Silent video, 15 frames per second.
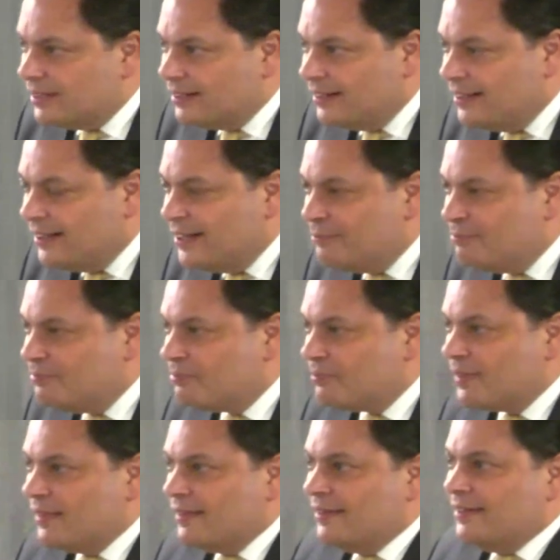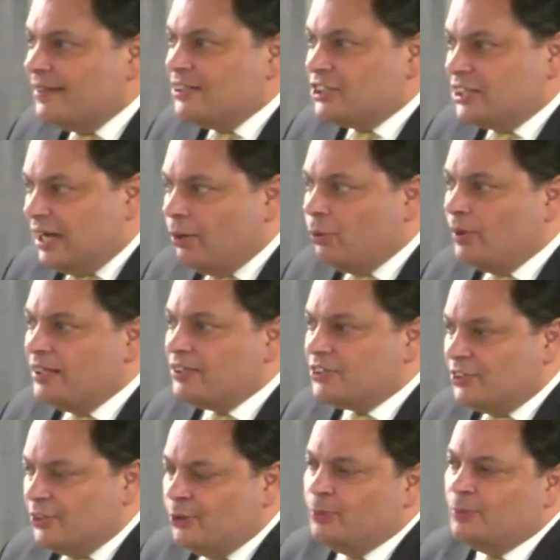Um, shall we
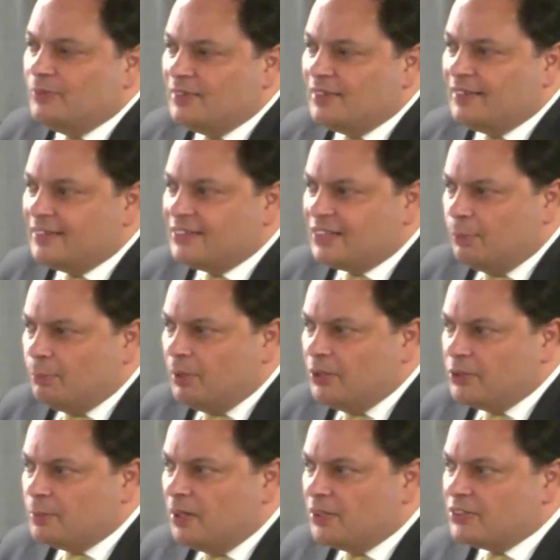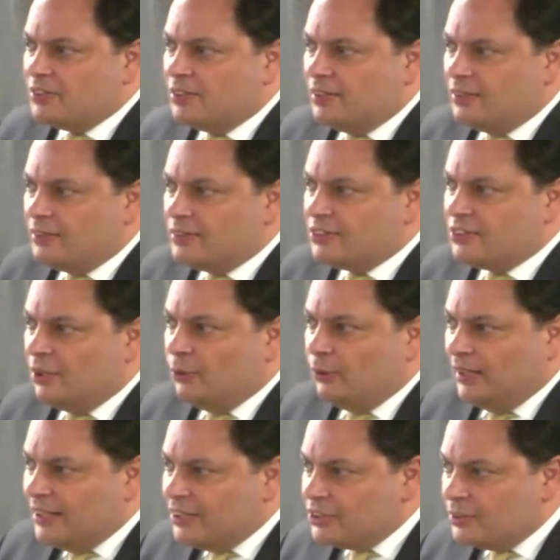assume that the sub postmaster stole
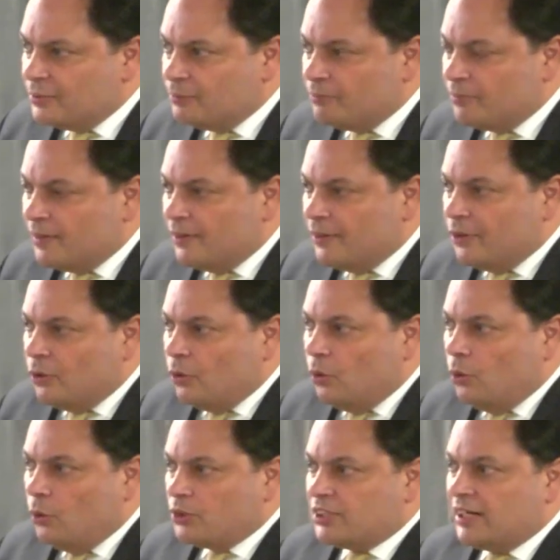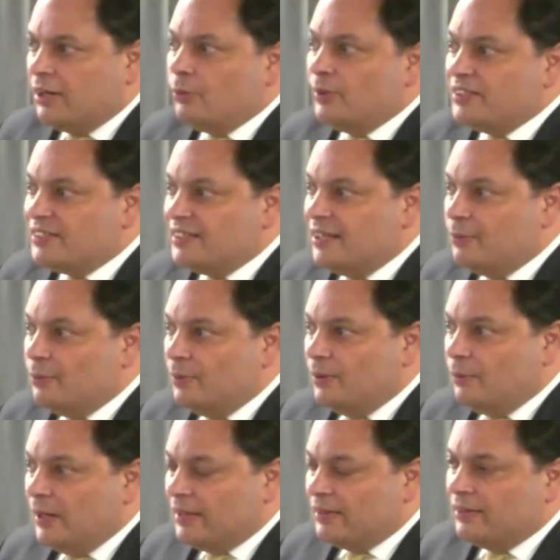it? Yes. Or shall we see
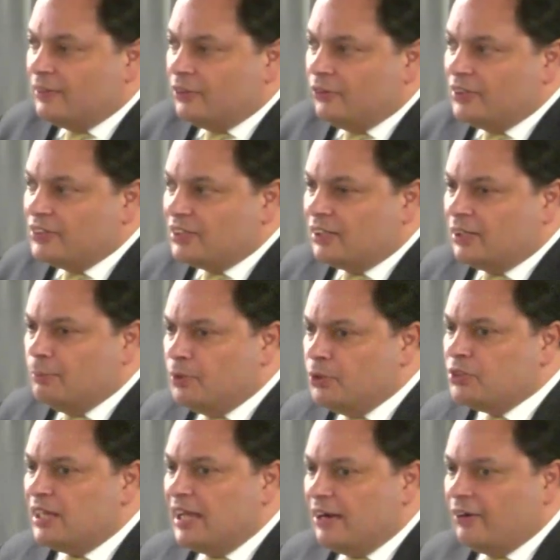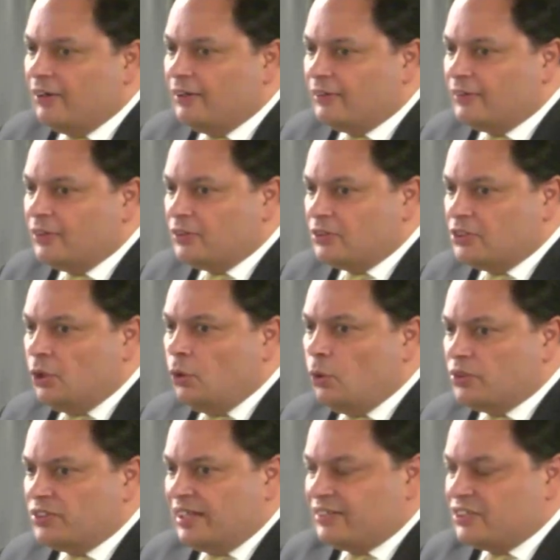yeah. whether there is a computer error that has
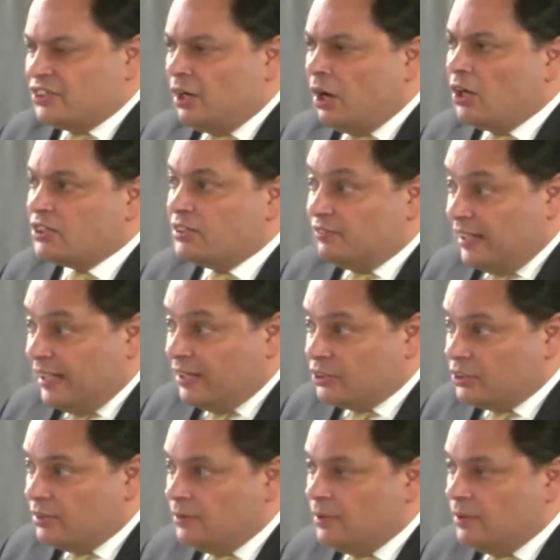caused that as an artifact? Yes.